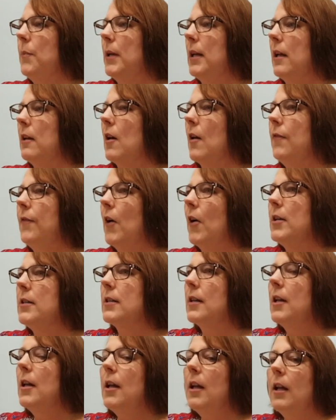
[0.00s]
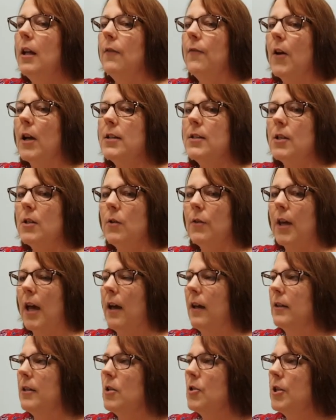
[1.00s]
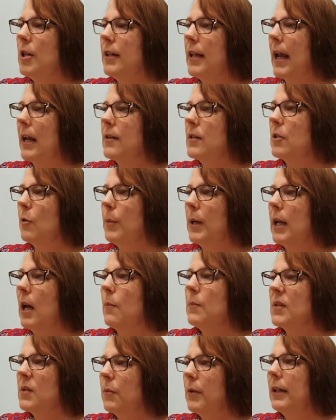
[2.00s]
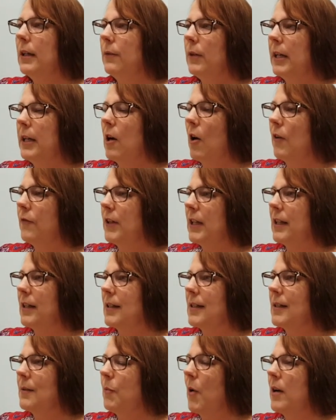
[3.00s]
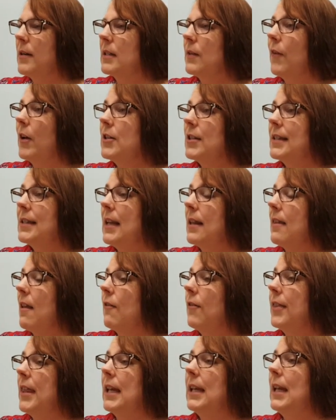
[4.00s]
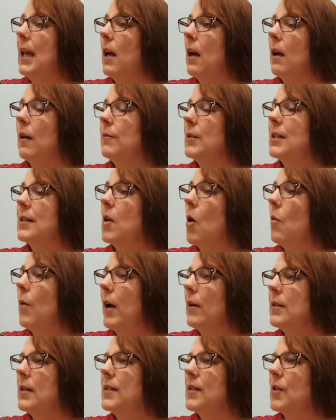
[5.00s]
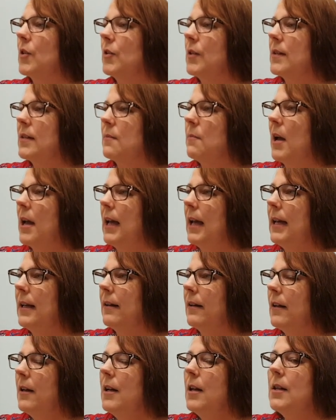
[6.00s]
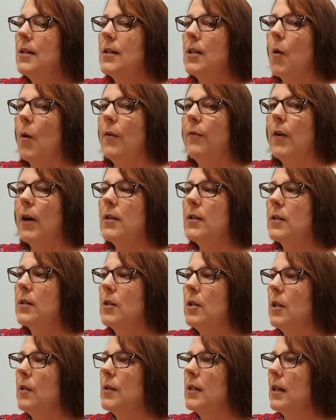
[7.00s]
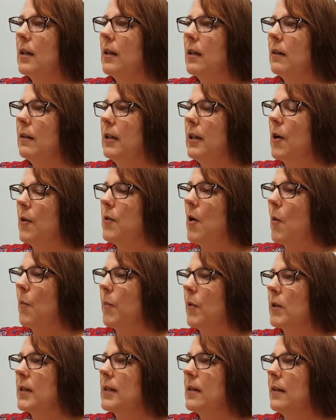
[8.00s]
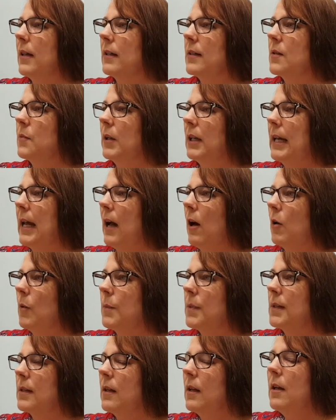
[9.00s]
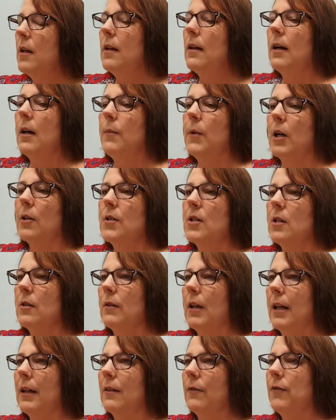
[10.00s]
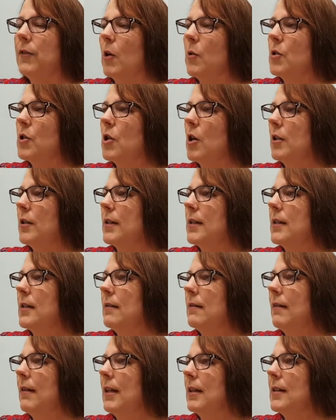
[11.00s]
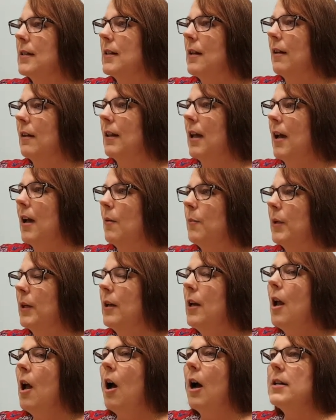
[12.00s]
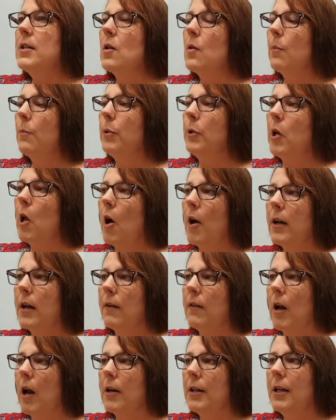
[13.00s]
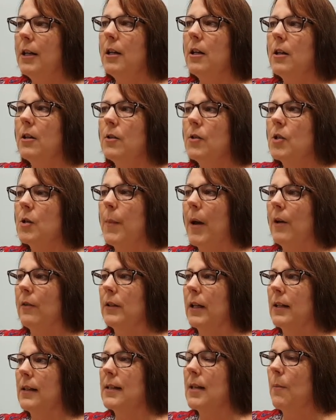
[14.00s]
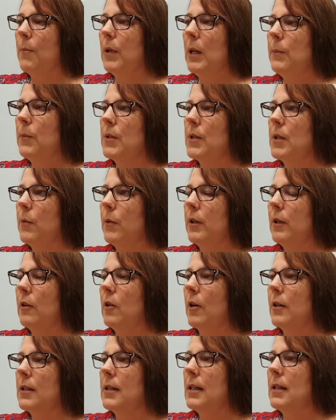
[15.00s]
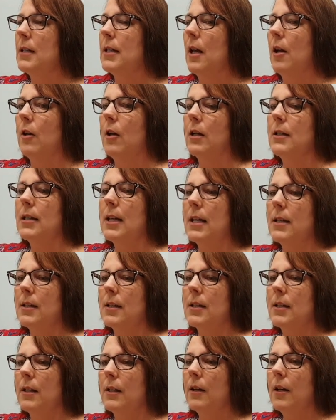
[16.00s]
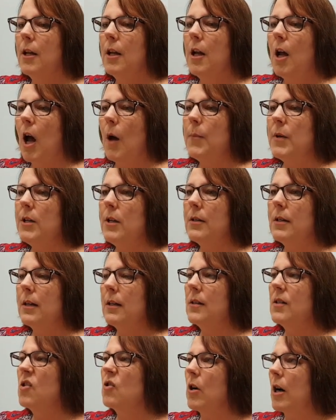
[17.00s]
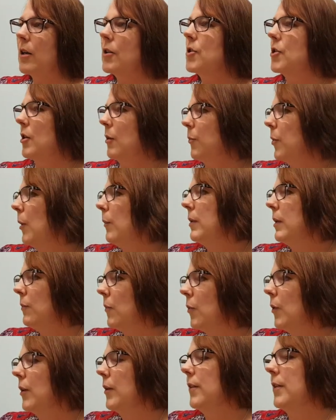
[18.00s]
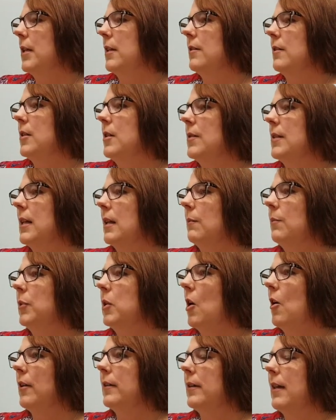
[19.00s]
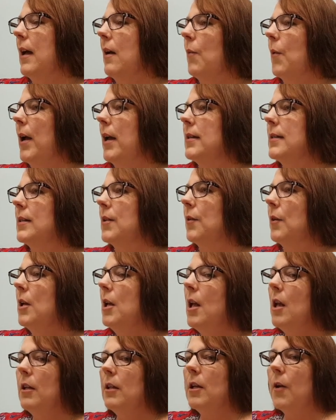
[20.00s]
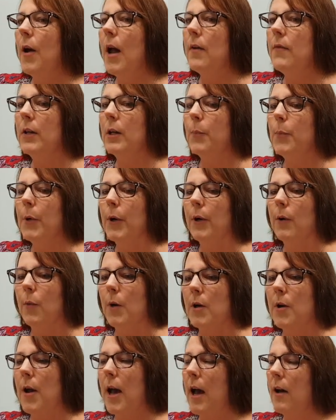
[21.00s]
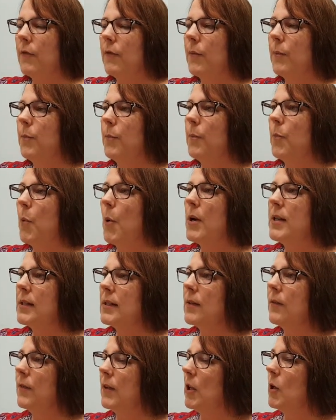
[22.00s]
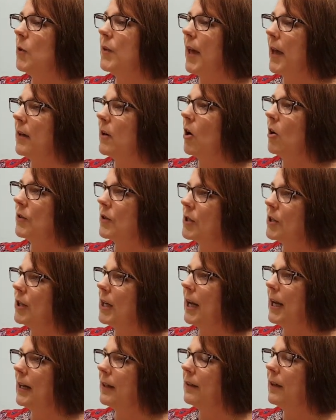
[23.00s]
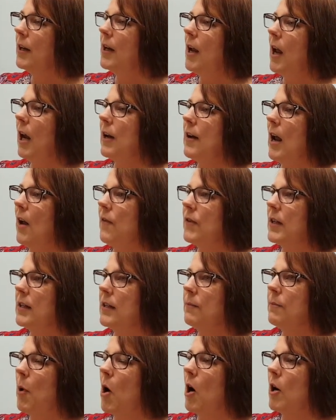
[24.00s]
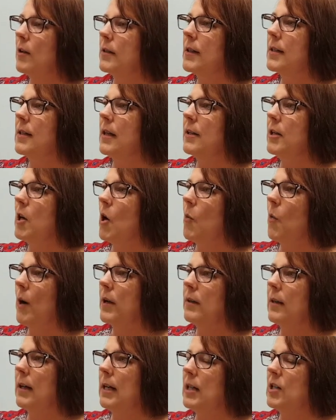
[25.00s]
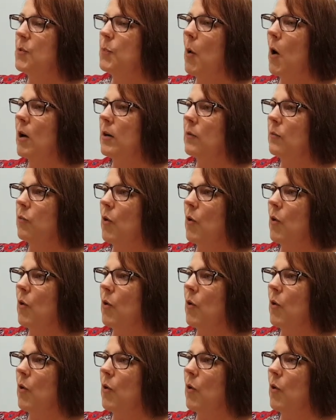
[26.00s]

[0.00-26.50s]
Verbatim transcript: would be. And I find if I do that, usually the answer becomes really really obvious. Whereas if I just sit there thinking, I'm just go around in circles in my head. So I find using you know notebooks and things really helps. Um, and I'll do like flow charts and things like that. But I don't plot a huge amount like some people do in a lot of detail. I tend to I've been using structure probably more than using plot in that way. So you know having a book where you have points of view that alternate and having parts and you know what each part